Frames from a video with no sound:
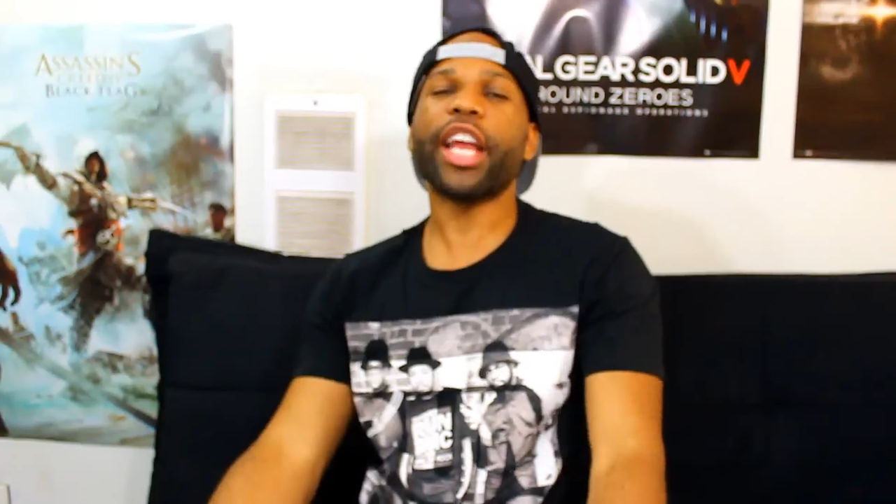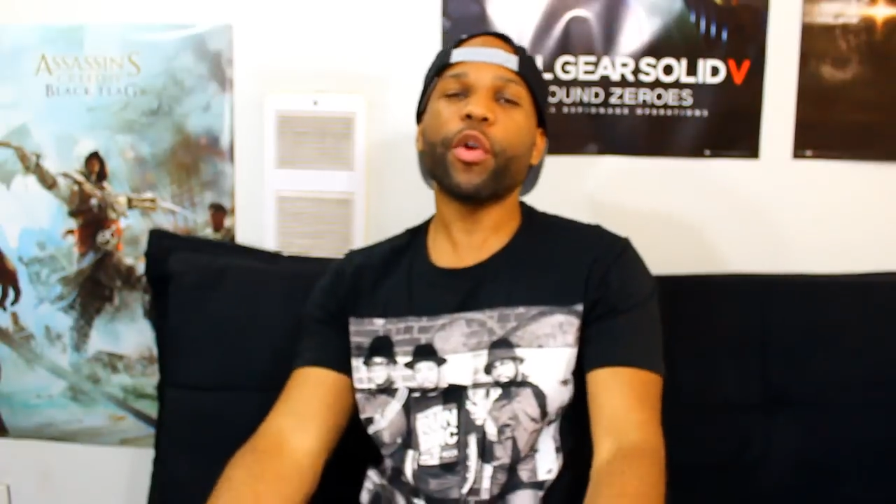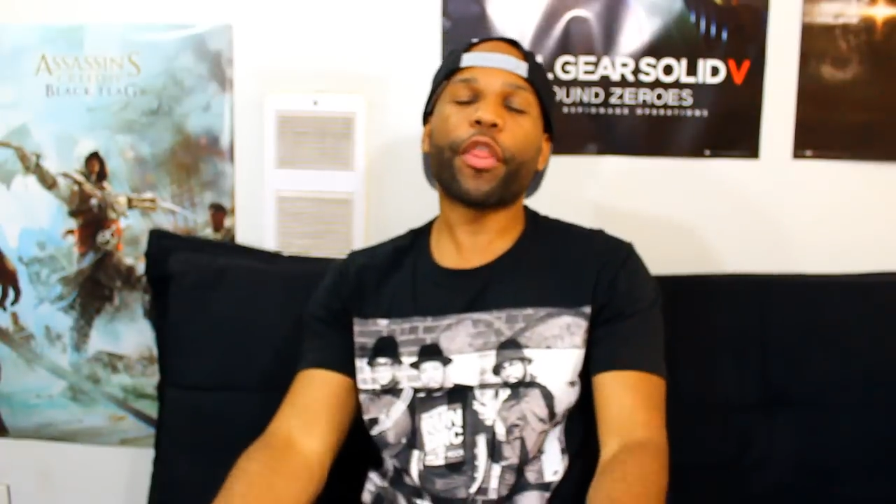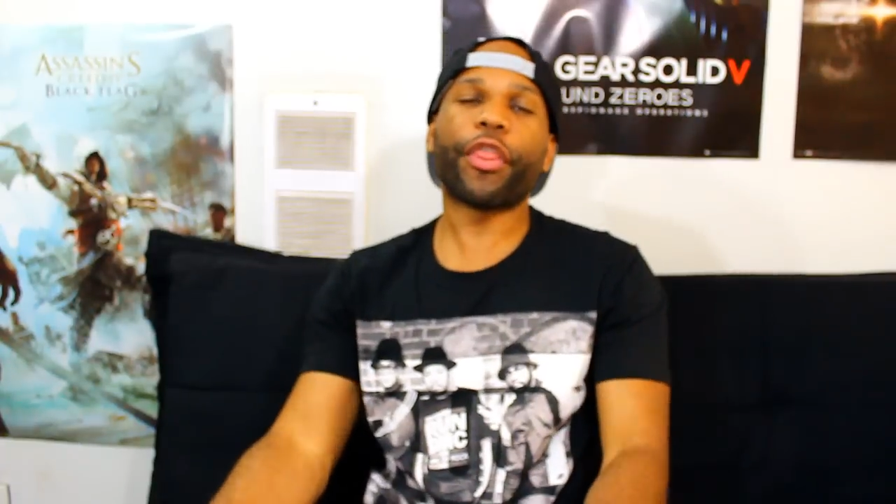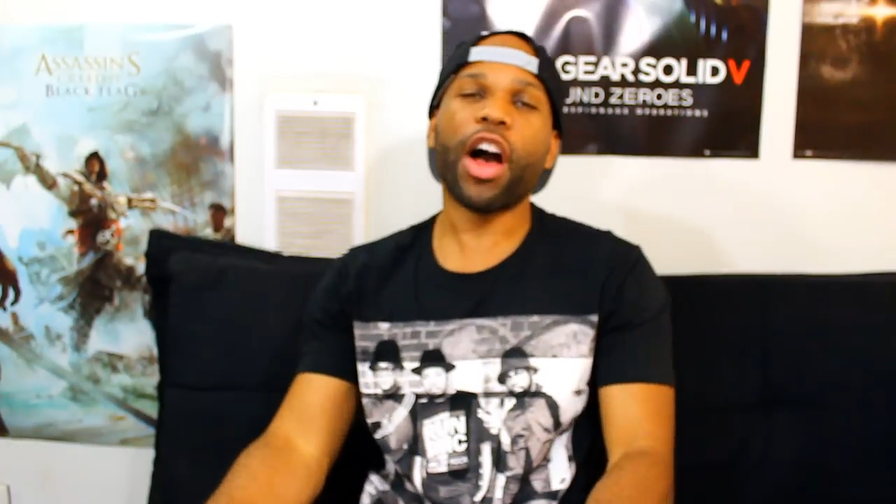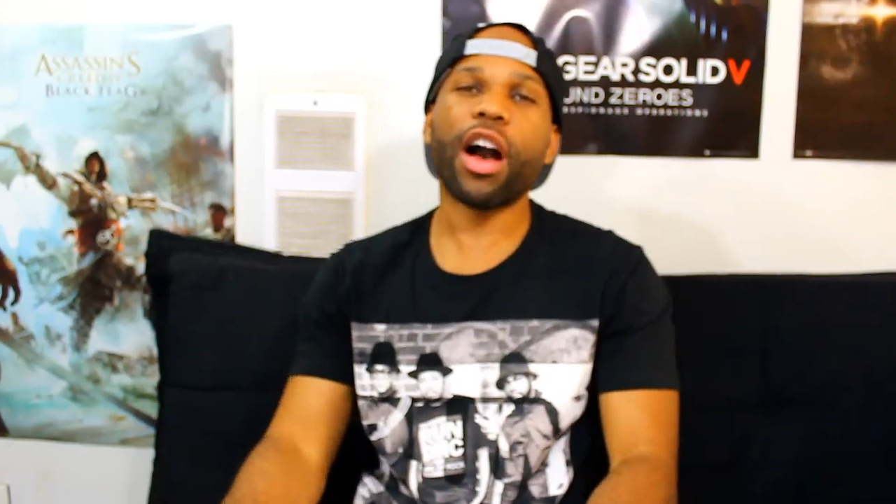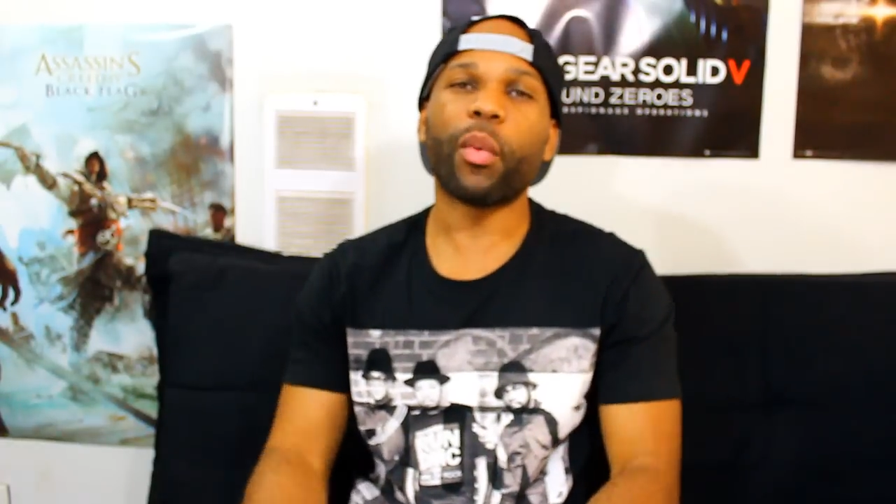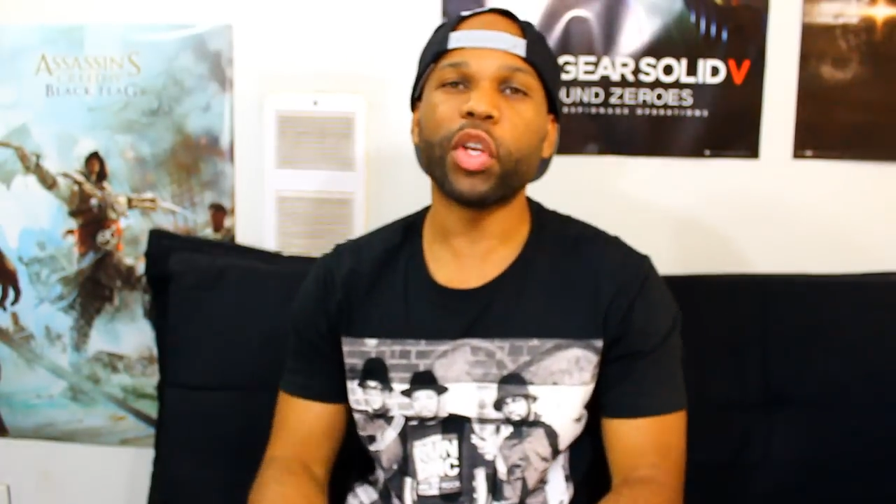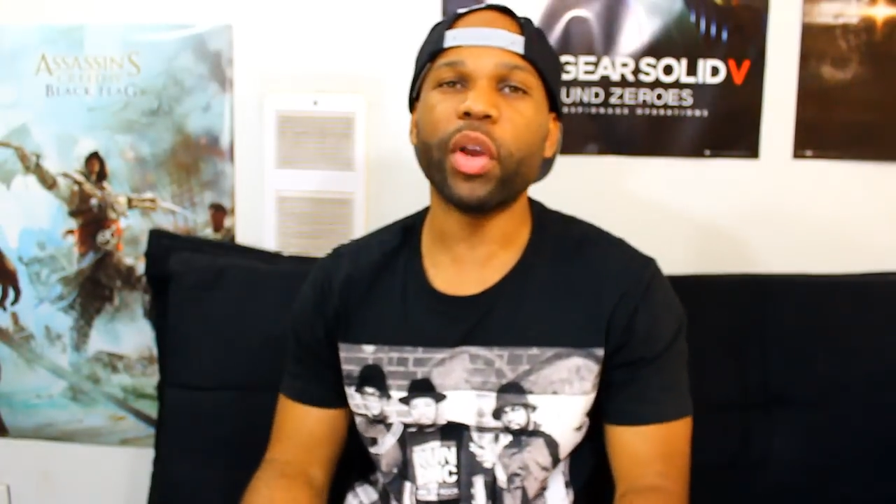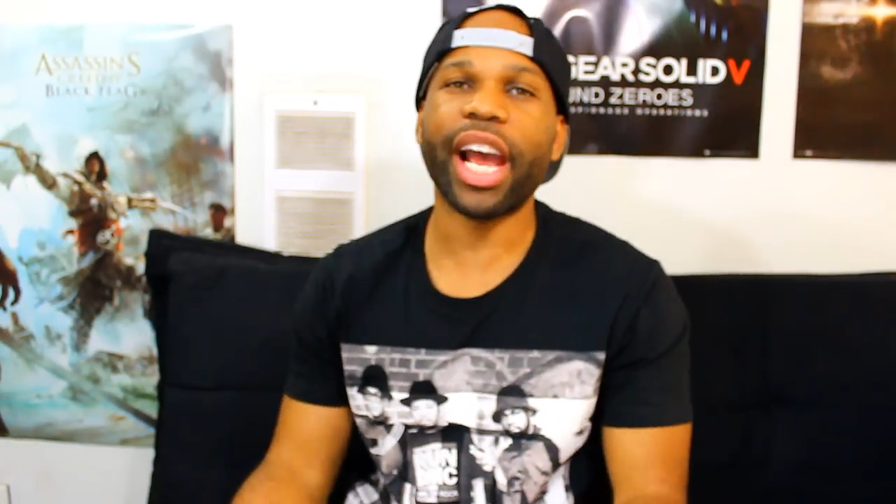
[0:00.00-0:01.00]
How you a
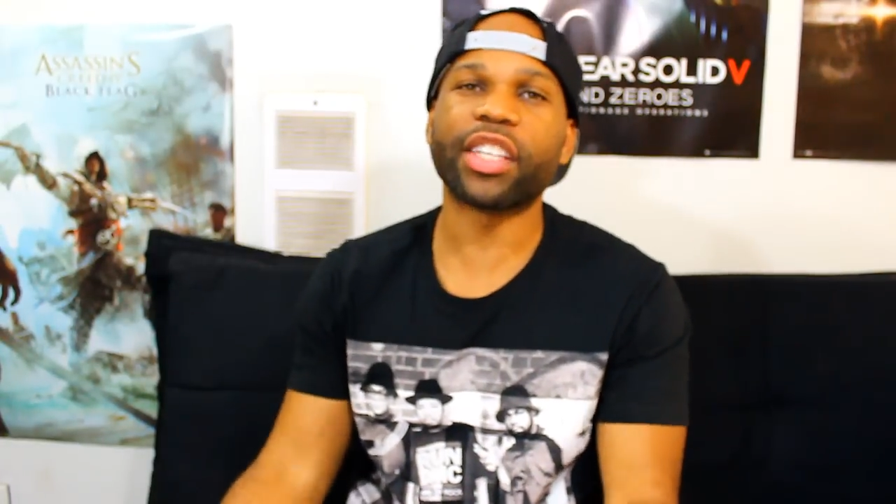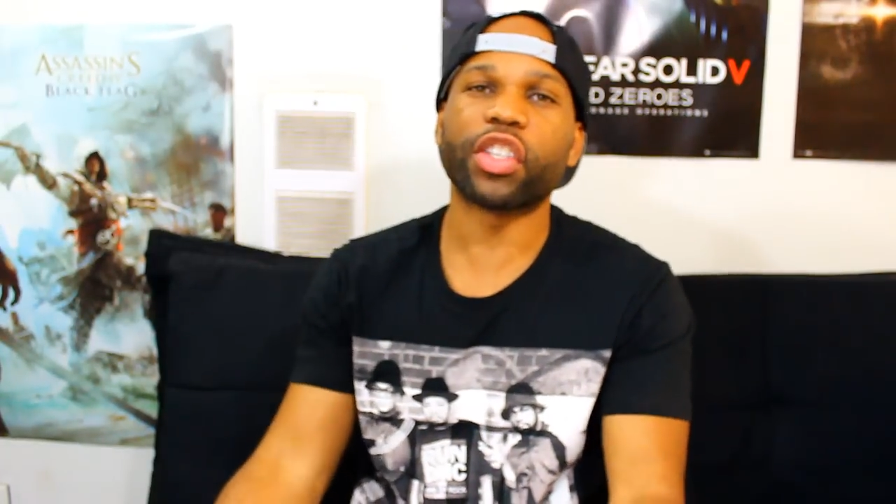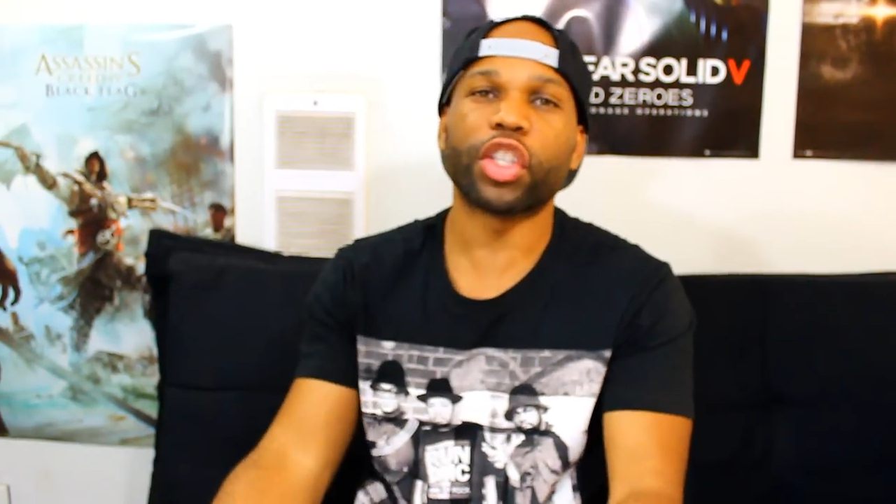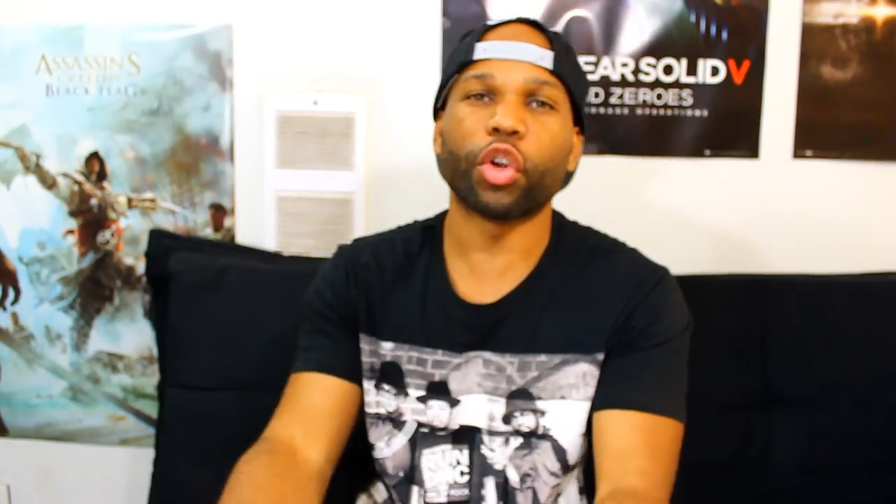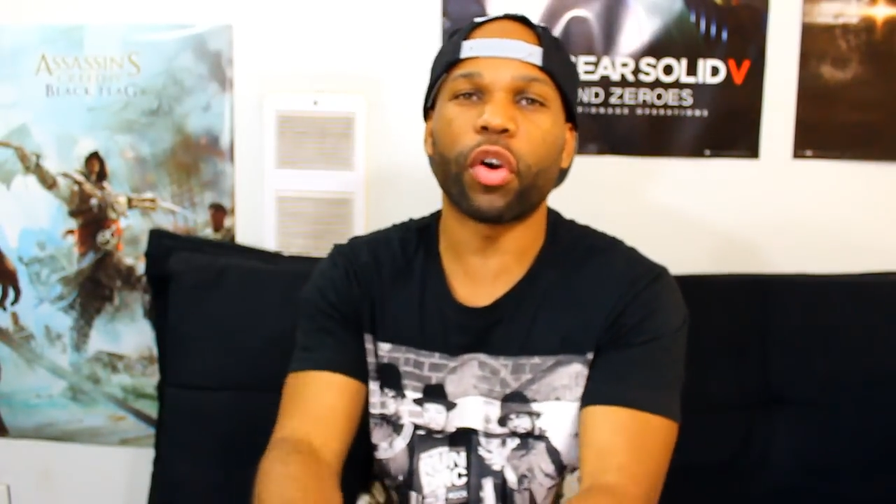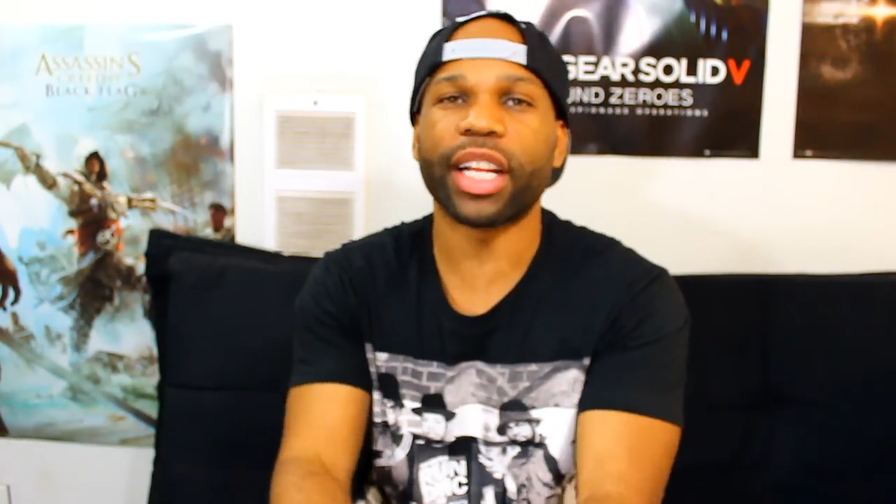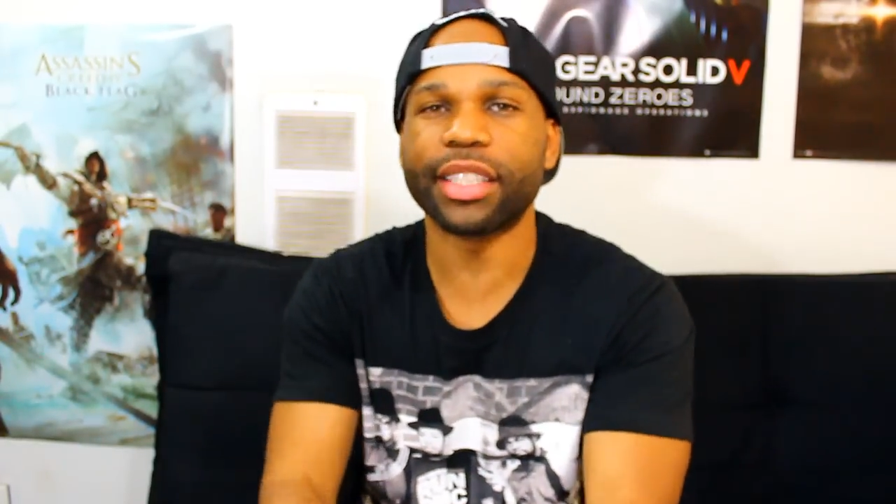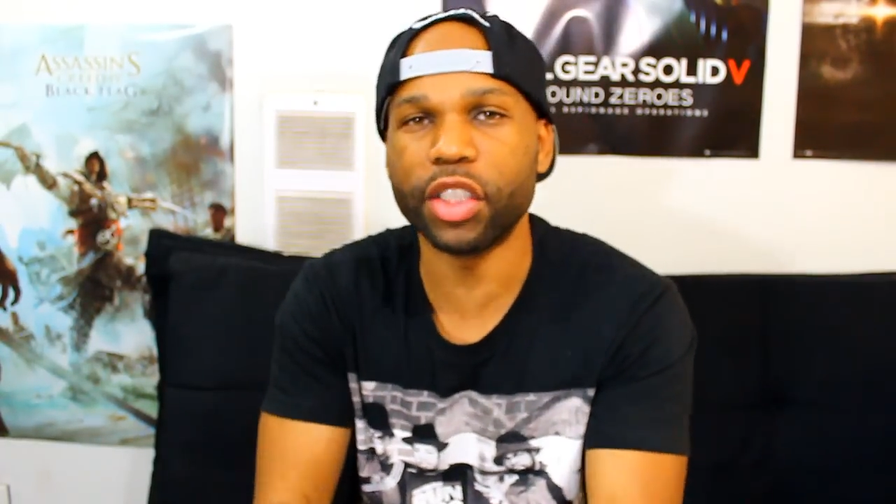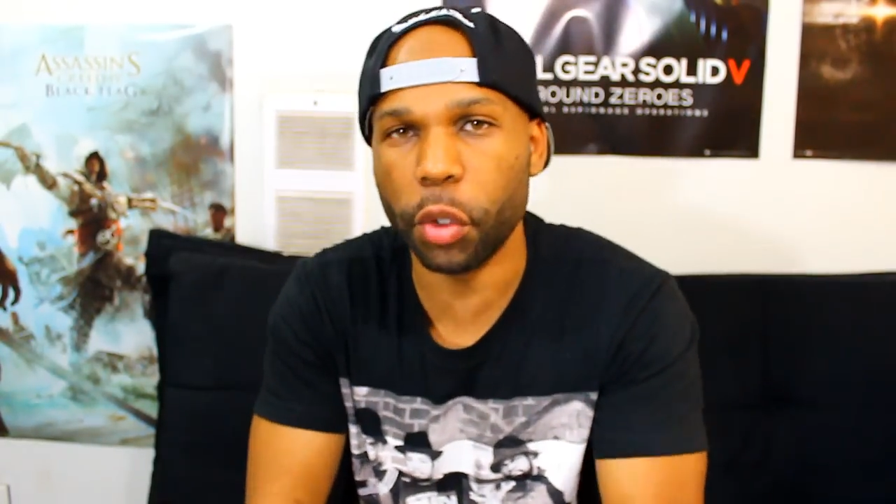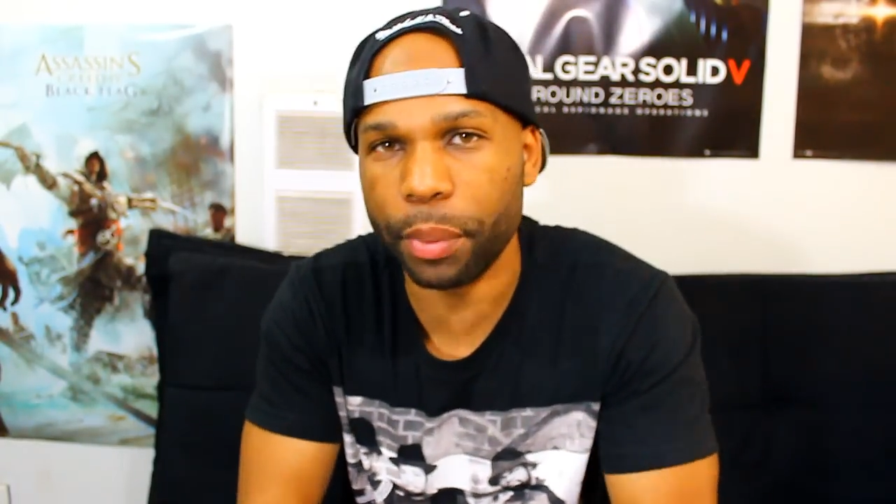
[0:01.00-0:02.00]
thug when you answer the door to
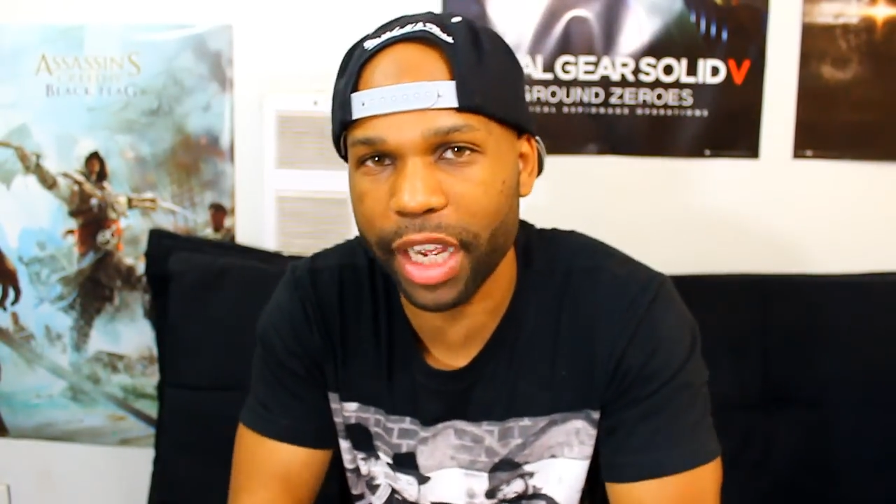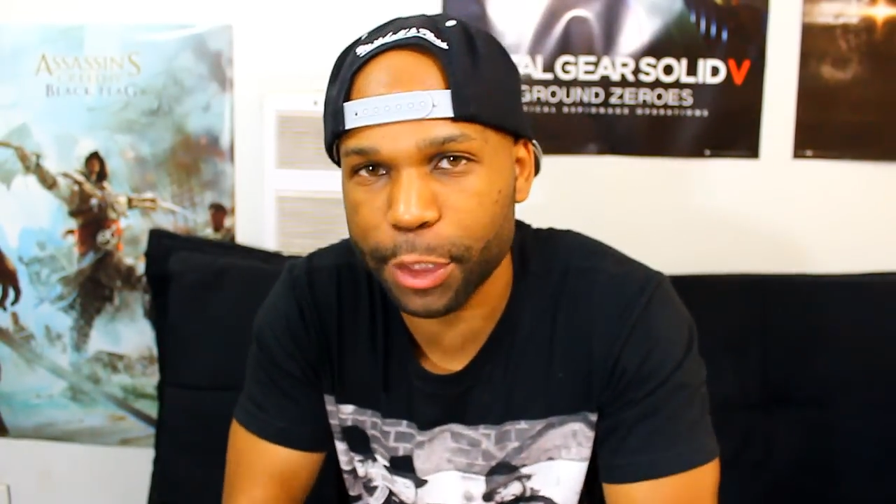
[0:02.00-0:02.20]
get your